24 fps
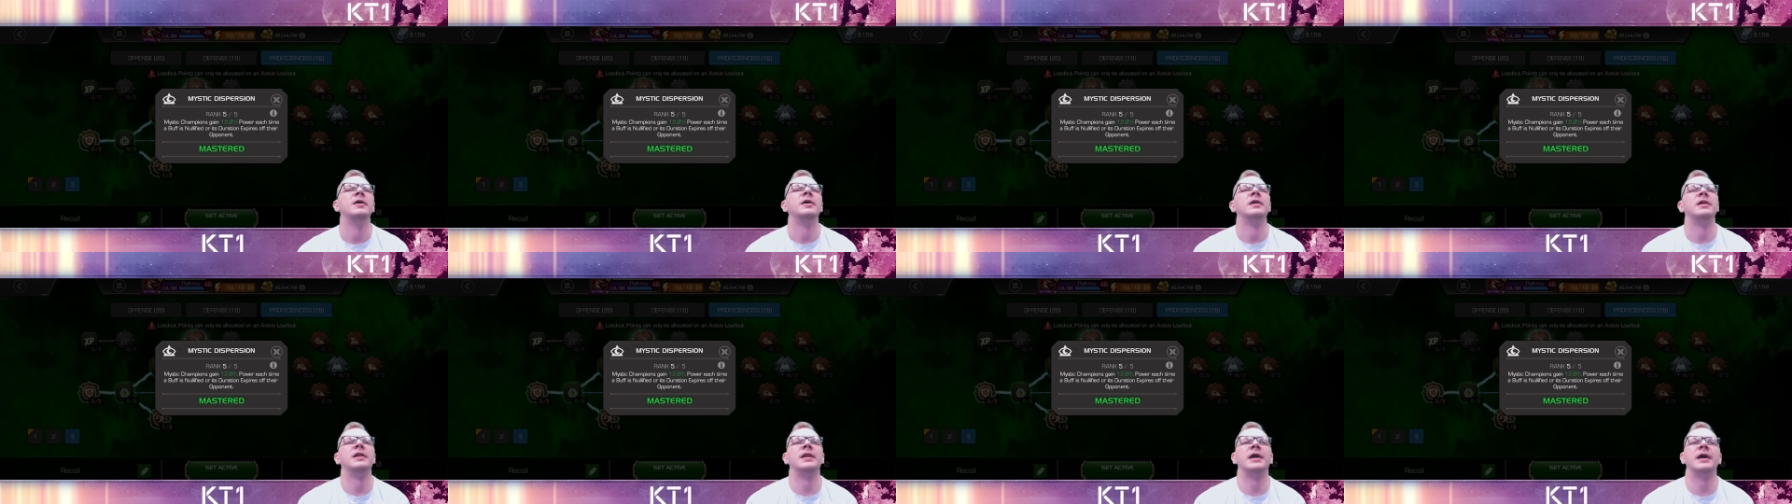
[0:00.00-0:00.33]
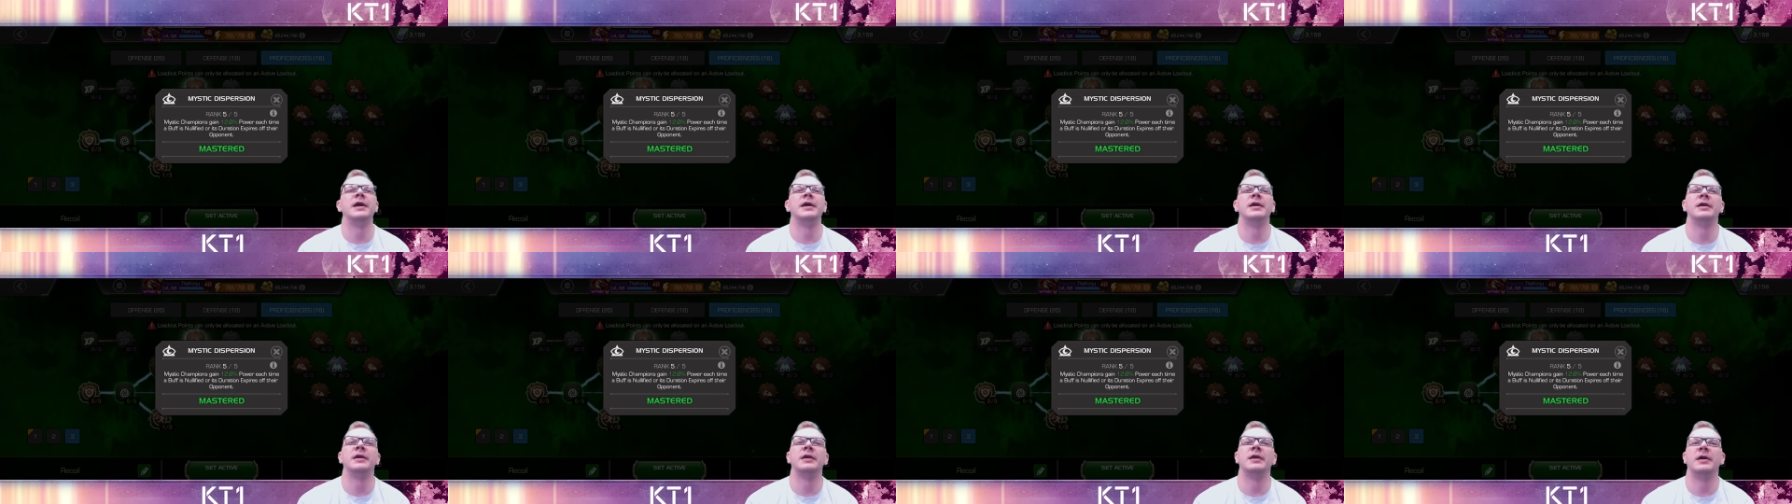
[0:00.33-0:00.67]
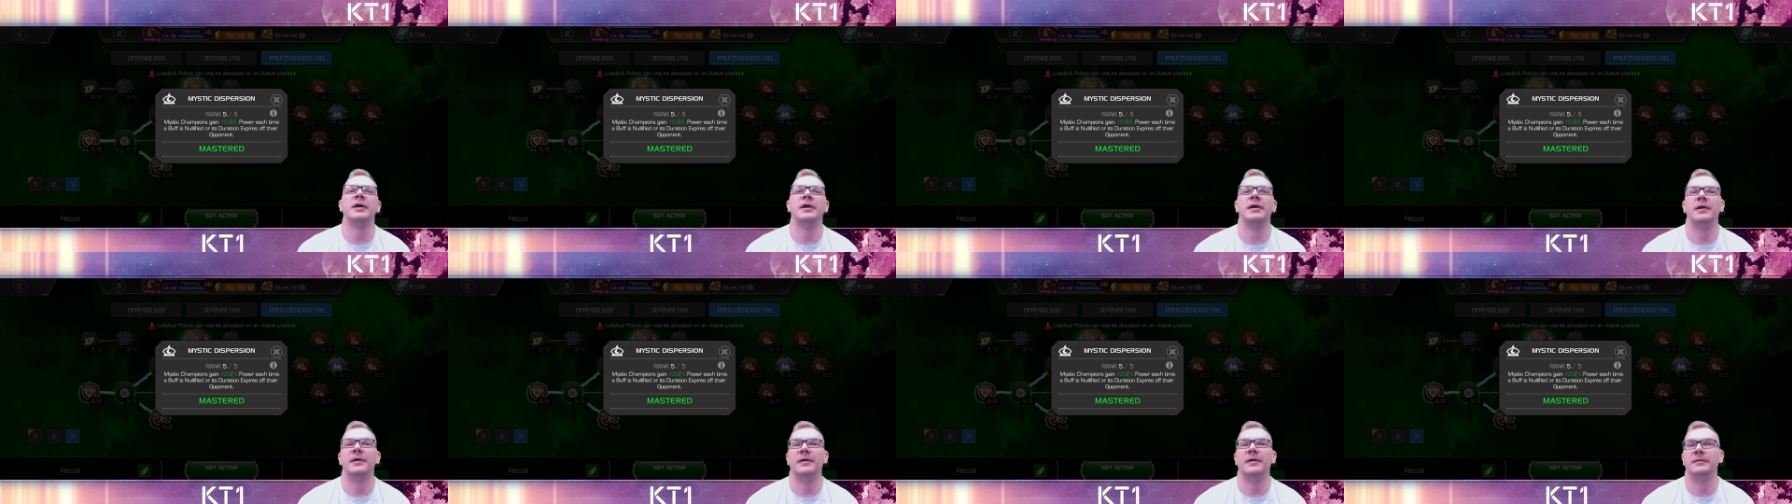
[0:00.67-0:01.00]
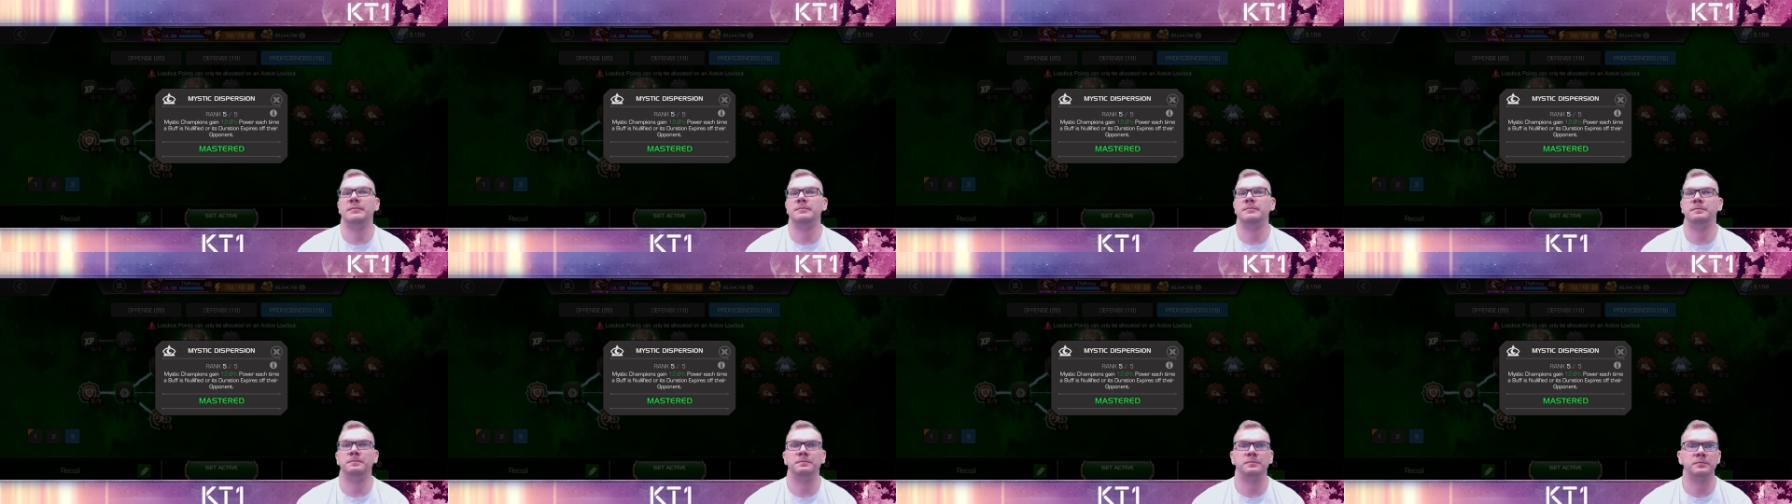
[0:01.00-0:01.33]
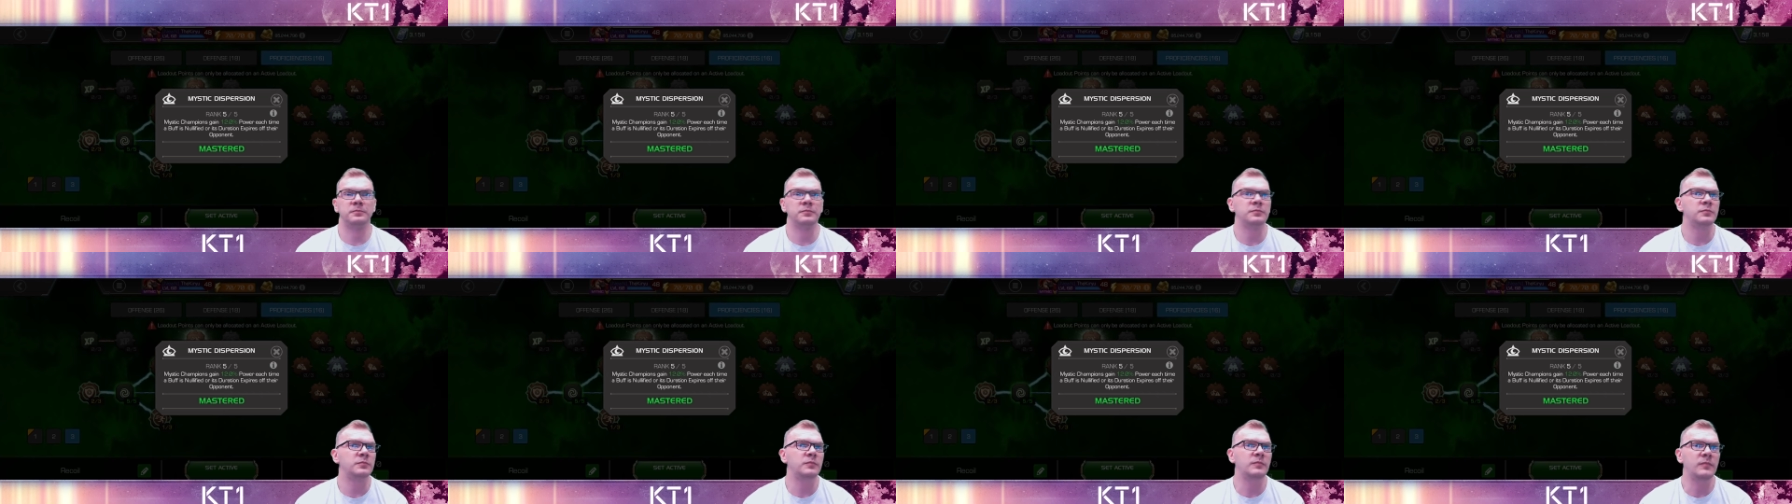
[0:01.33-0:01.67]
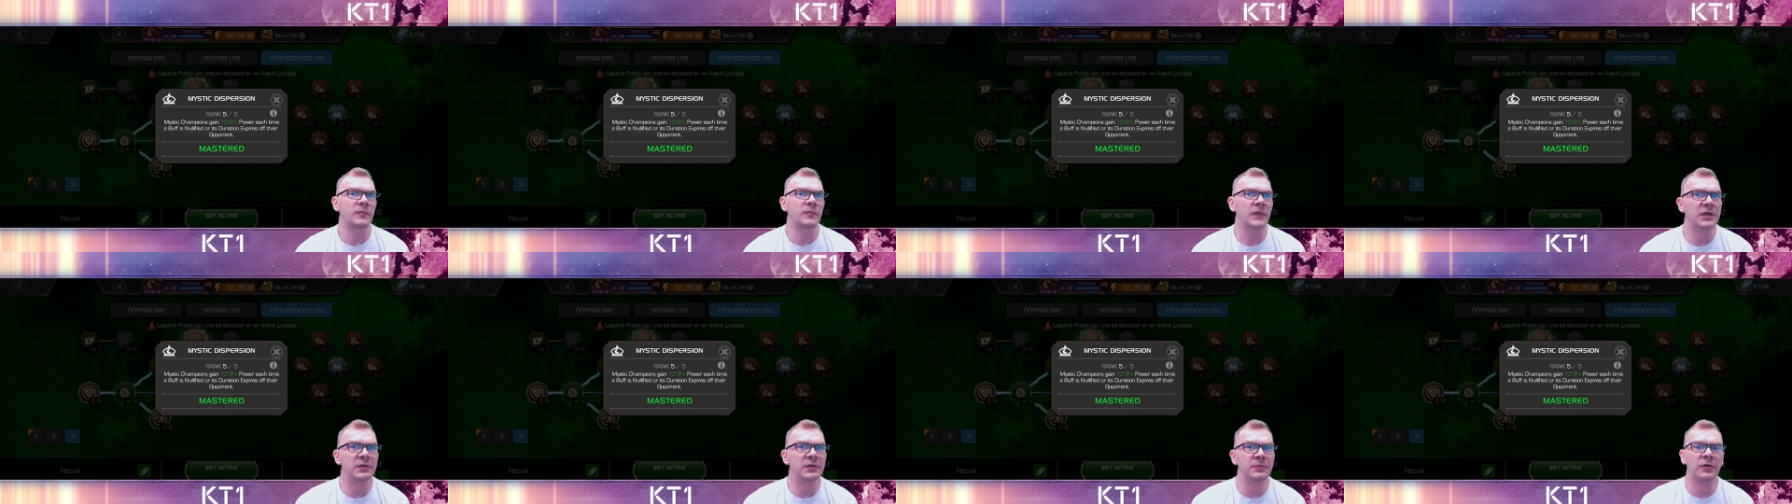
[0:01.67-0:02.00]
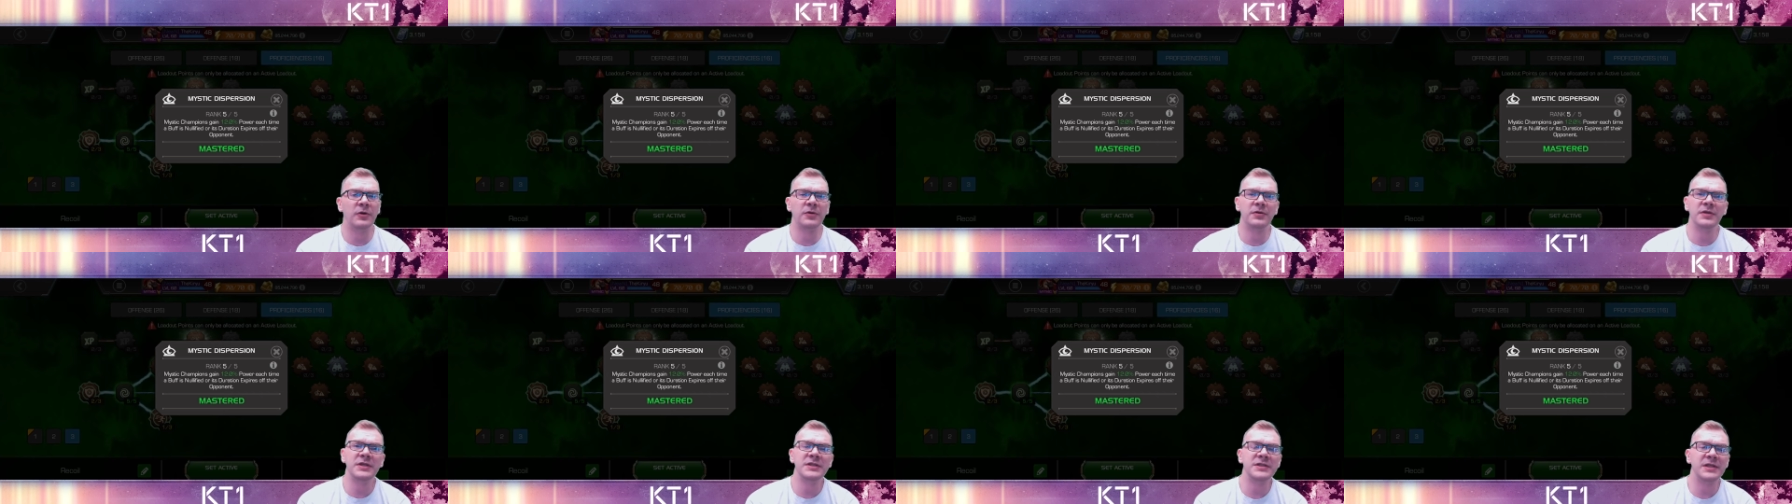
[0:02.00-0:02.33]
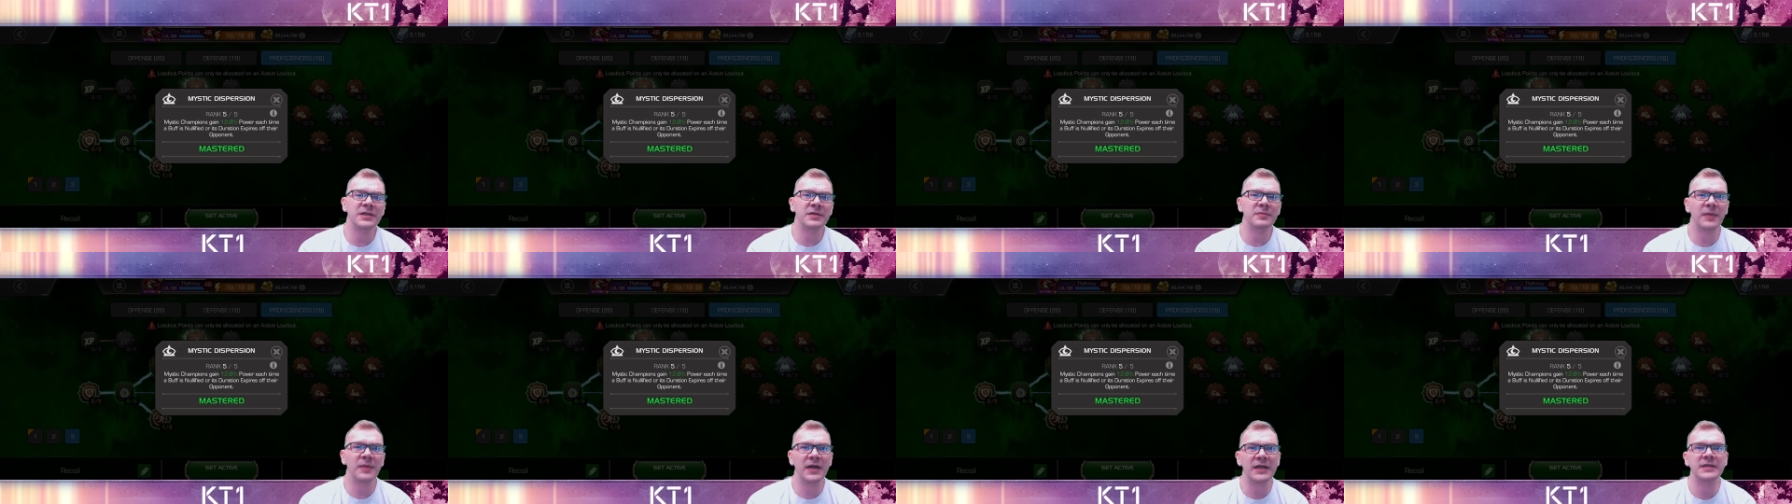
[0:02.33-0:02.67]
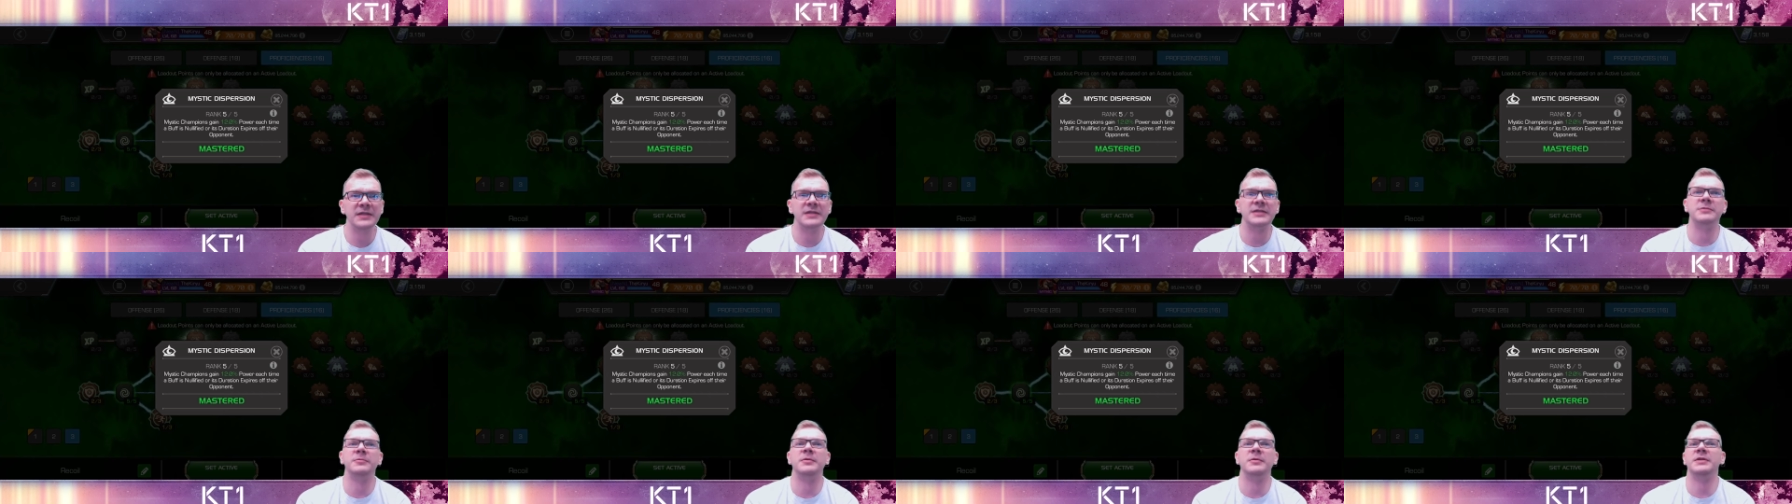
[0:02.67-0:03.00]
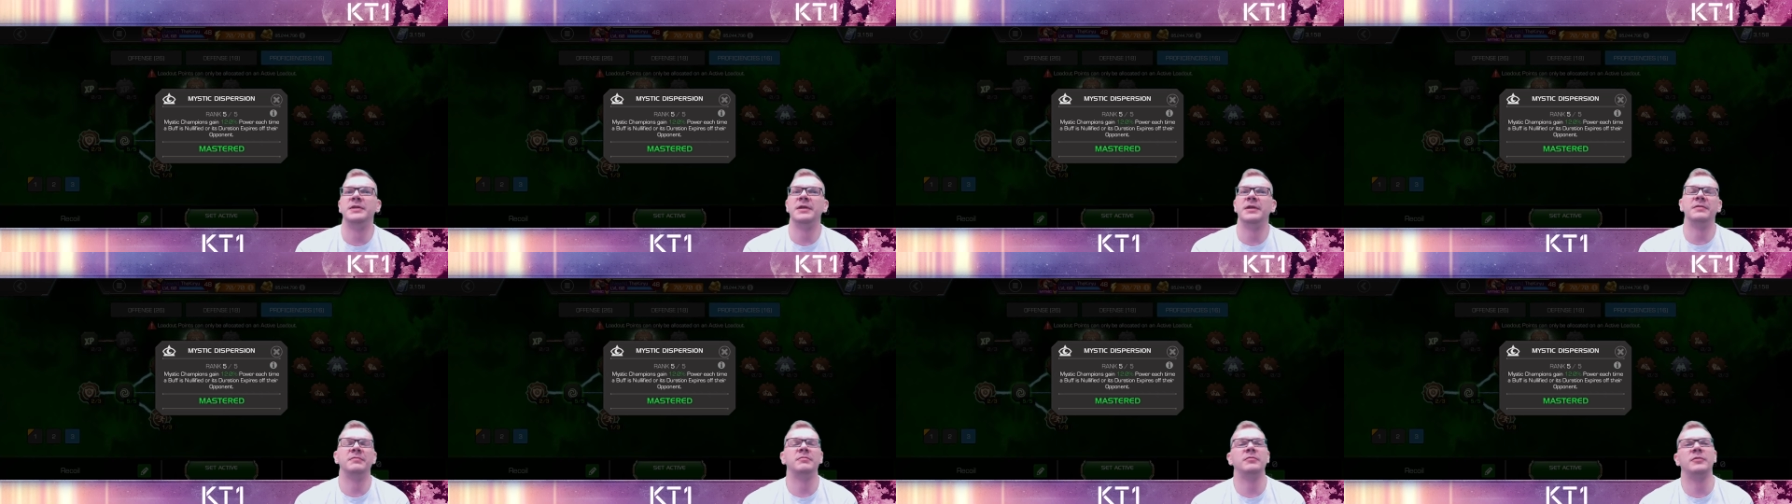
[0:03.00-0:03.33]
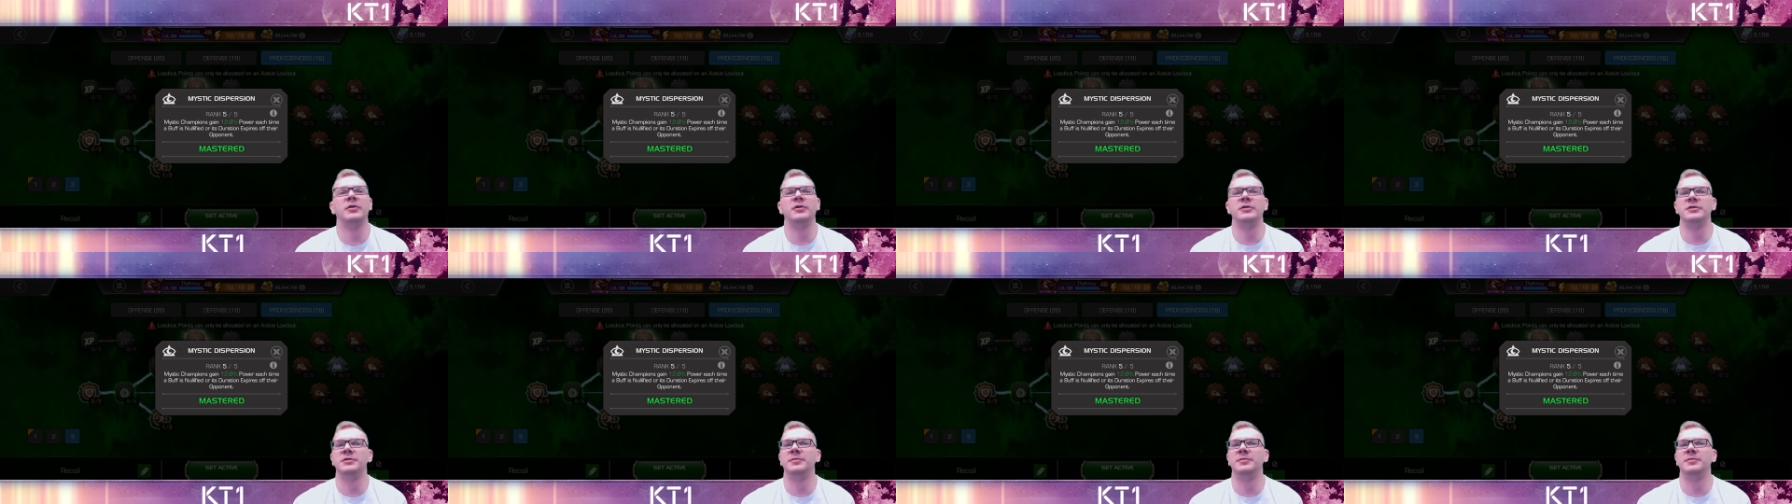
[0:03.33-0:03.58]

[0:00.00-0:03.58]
Like uh, in more recent metas, when they cross a